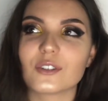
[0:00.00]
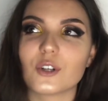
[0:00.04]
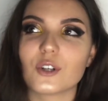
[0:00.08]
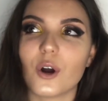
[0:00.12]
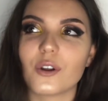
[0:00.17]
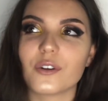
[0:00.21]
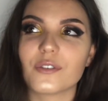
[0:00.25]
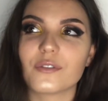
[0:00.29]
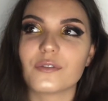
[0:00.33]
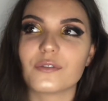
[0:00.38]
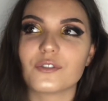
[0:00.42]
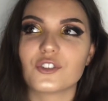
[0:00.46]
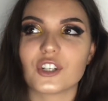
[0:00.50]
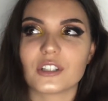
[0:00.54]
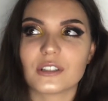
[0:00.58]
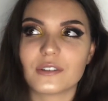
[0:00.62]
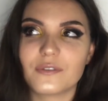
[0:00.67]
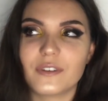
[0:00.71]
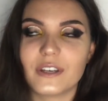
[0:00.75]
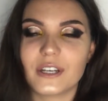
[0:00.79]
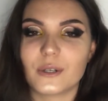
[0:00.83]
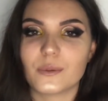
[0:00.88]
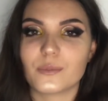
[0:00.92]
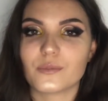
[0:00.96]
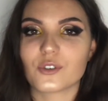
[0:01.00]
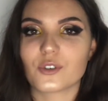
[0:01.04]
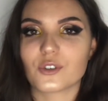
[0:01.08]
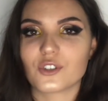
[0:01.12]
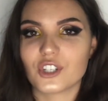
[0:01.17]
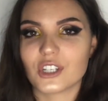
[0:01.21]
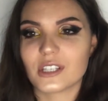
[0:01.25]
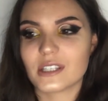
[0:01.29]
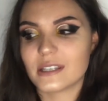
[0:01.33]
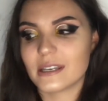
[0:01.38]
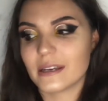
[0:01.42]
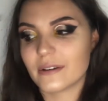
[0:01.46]
gone just films or
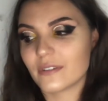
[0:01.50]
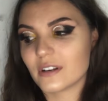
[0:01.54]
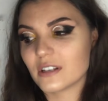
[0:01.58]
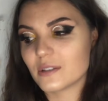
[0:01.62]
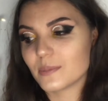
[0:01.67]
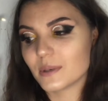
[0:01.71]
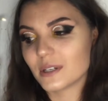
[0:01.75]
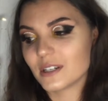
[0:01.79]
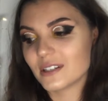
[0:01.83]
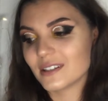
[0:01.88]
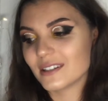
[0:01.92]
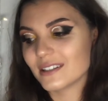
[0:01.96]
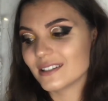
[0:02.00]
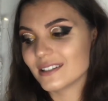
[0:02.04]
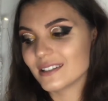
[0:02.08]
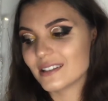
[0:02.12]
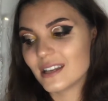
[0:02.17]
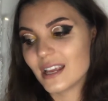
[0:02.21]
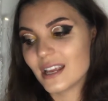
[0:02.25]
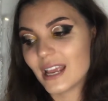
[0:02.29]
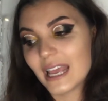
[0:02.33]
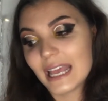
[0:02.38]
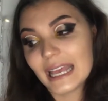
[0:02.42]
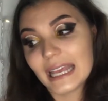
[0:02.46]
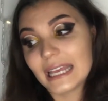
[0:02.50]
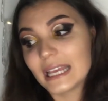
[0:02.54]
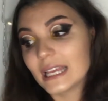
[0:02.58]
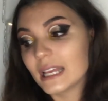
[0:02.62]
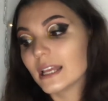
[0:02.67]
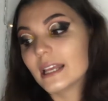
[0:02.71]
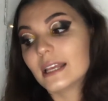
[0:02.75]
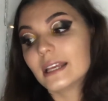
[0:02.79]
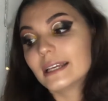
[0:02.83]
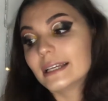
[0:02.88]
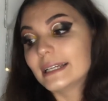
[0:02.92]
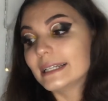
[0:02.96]
just series because
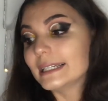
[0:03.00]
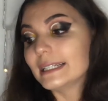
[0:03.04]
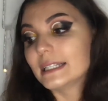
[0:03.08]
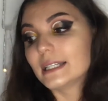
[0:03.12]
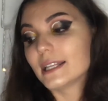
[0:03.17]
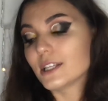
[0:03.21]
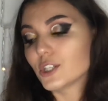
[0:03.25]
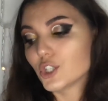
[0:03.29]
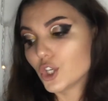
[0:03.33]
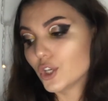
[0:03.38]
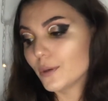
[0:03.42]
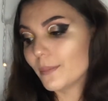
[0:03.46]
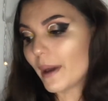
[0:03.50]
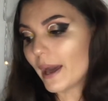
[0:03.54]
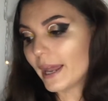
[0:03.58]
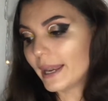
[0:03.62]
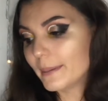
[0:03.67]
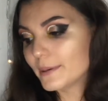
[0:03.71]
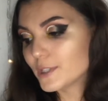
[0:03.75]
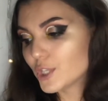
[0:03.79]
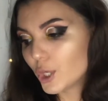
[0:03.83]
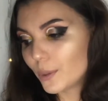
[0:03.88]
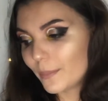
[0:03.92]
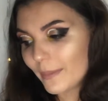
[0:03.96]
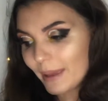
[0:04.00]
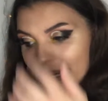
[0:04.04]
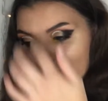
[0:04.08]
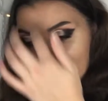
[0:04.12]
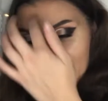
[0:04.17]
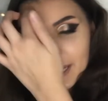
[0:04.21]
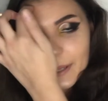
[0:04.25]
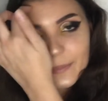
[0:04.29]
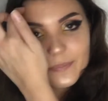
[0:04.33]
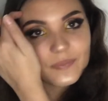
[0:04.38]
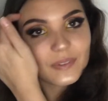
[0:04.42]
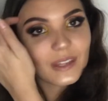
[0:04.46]
there's too
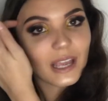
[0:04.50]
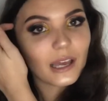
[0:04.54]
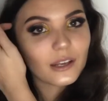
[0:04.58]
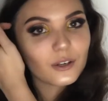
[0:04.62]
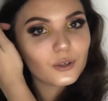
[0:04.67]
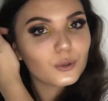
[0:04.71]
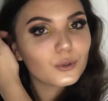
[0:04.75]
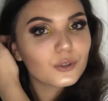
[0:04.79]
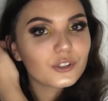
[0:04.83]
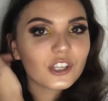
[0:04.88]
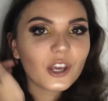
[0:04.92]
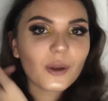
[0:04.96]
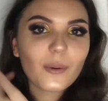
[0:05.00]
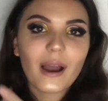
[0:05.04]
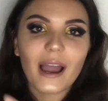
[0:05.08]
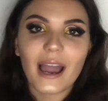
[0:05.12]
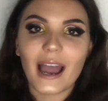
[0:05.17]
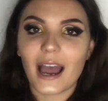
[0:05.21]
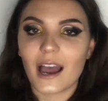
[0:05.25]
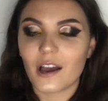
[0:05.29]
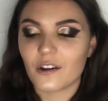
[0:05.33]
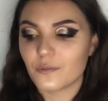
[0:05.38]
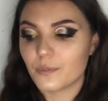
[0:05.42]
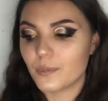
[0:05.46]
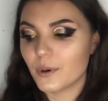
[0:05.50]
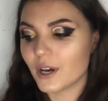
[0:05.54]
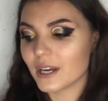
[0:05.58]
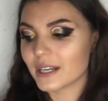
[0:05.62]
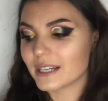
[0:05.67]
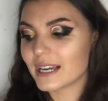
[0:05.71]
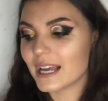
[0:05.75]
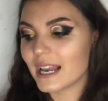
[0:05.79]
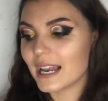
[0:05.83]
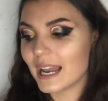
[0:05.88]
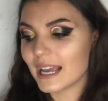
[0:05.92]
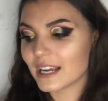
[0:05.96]
many, and also I have put a
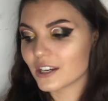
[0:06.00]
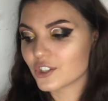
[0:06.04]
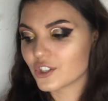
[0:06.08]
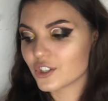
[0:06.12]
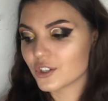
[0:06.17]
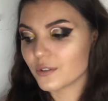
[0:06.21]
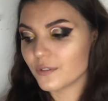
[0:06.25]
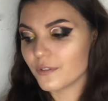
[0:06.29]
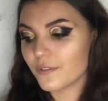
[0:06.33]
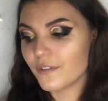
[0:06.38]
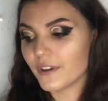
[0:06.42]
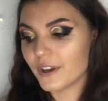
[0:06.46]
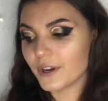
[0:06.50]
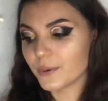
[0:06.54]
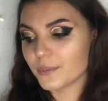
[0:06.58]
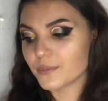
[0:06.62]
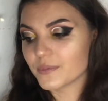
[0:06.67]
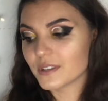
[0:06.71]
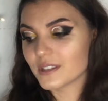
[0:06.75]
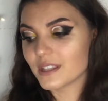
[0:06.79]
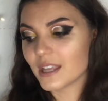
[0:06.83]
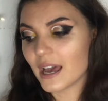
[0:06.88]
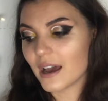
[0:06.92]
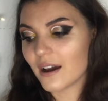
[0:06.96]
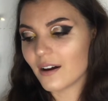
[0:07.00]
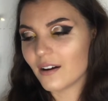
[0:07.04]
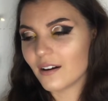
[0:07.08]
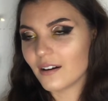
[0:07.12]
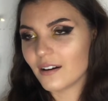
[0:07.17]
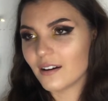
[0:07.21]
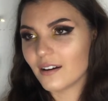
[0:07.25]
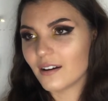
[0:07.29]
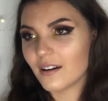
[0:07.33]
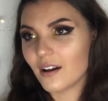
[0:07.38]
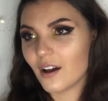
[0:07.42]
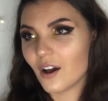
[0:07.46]
collection of films that
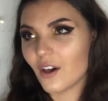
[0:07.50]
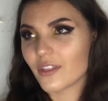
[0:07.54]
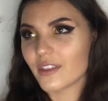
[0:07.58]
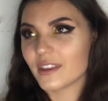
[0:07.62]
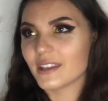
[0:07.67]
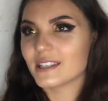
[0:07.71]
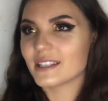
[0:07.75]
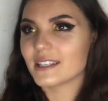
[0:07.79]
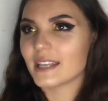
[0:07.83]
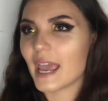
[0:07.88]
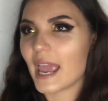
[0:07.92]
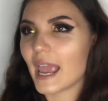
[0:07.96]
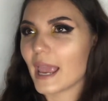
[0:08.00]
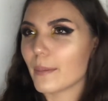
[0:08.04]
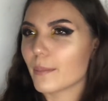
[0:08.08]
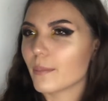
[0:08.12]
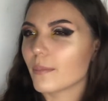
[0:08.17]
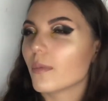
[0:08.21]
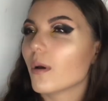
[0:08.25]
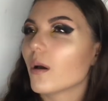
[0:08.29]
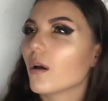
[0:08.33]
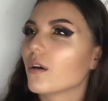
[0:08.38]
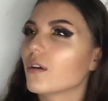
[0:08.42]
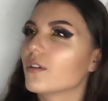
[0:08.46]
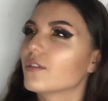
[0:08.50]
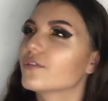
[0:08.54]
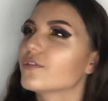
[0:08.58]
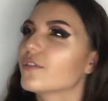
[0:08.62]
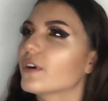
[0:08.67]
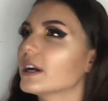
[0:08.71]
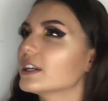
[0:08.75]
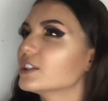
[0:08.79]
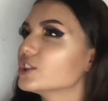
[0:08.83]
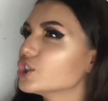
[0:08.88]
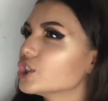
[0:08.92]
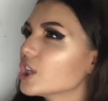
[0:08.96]
are the same
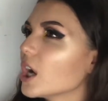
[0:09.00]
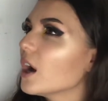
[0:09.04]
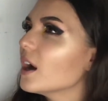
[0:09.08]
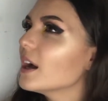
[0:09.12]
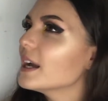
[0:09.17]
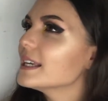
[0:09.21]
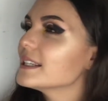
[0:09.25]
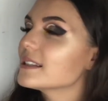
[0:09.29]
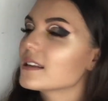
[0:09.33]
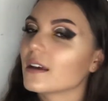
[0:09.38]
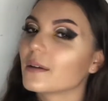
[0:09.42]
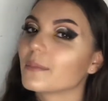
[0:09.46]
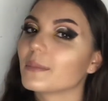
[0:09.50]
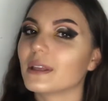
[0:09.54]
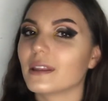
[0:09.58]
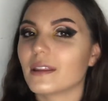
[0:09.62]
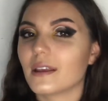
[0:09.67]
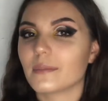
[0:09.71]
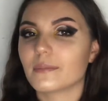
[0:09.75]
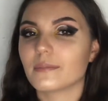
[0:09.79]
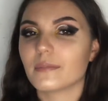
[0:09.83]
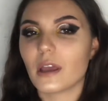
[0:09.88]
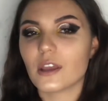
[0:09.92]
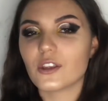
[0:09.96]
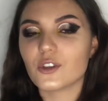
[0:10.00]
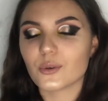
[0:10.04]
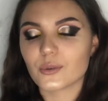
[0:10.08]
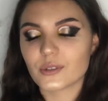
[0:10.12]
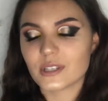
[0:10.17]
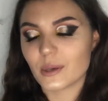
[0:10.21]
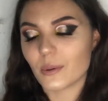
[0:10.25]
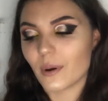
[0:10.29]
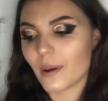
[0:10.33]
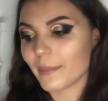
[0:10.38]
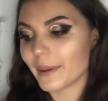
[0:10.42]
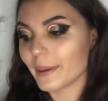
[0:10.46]
franchise. I mean, you'll
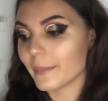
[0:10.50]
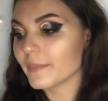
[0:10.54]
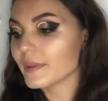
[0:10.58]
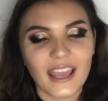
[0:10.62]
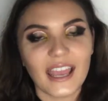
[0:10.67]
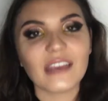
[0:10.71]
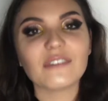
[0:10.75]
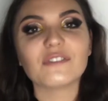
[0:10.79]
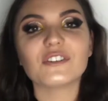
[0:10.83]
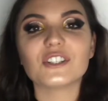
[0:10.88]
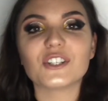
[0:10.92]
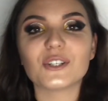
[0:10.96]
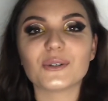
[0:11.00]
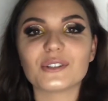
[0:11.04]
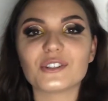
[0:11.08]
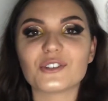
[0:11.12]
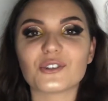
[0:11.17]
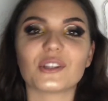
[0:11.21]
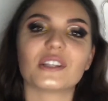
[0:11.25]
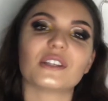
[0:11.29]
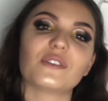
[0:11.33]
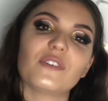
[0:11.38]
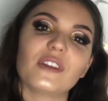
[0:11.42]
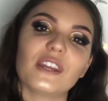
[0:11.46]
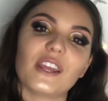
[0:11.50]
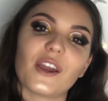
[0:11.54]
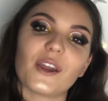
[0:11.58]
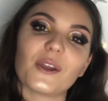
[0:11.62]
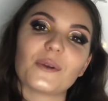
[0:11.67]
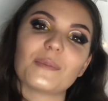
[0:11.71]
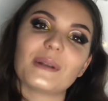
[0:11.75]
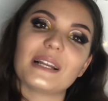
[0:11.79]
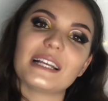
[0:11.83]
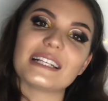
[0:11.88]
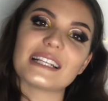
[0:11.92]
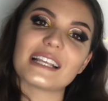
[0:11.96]
see what I mean. If you do enjoy this video,
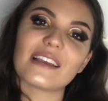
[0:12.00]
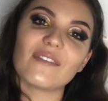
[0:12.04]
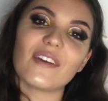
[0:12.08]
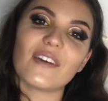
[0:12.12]
please give